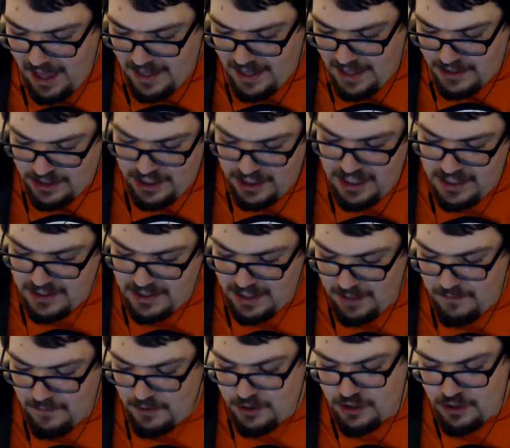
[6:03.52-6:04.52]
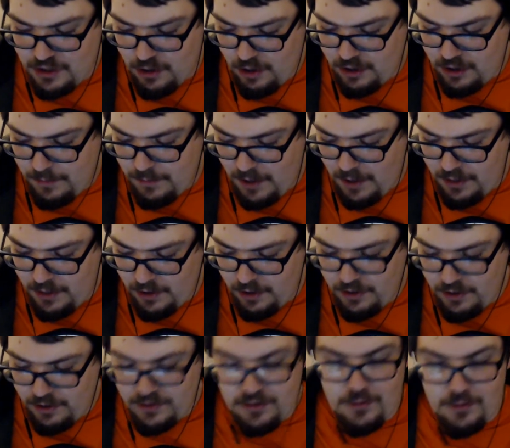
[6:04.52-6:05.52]
and she's even shocked by the
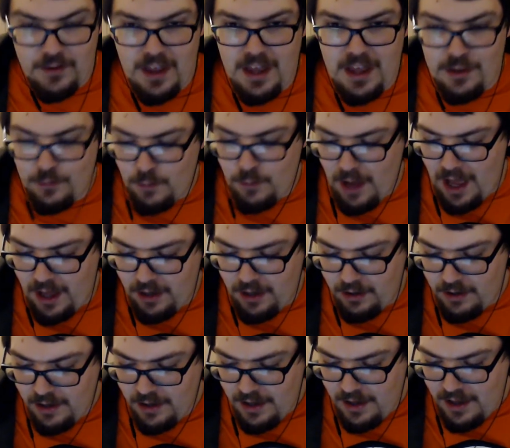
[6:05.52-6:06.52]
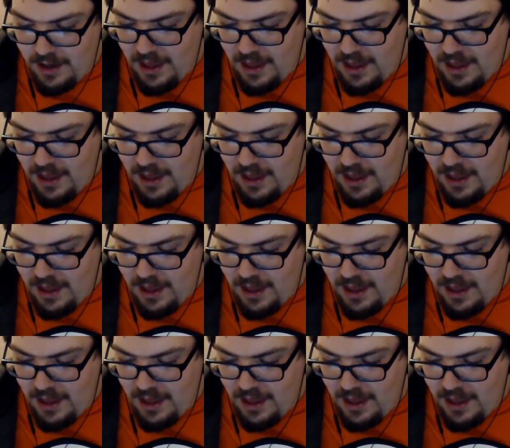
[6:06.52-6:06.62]
looks of it as well.